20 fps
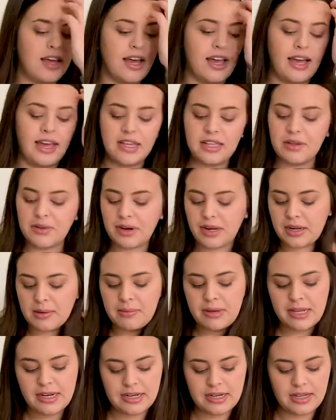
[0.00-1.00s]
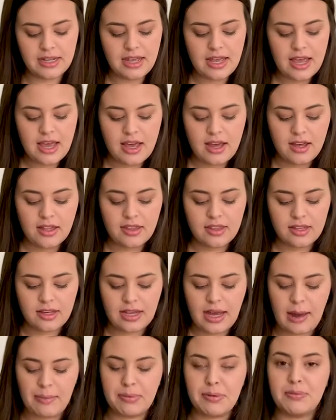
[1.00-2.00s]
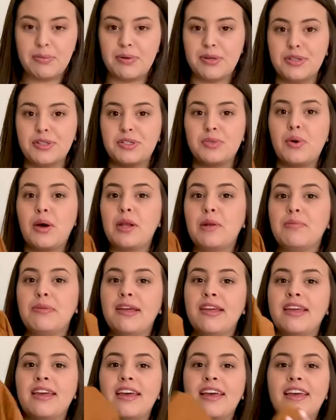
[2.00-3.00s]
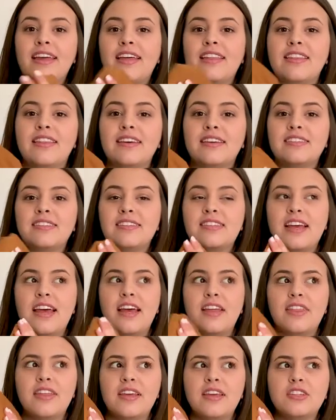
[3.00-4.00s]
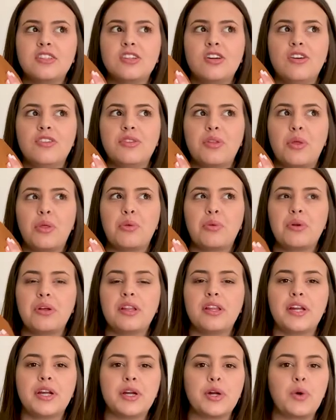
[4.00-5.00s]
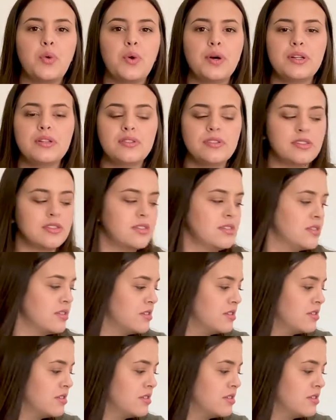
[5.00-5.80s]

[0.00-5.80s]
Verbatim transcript: I highly recommend the copper pearl swaddle blanket and this, I think it's called the three layer quilt.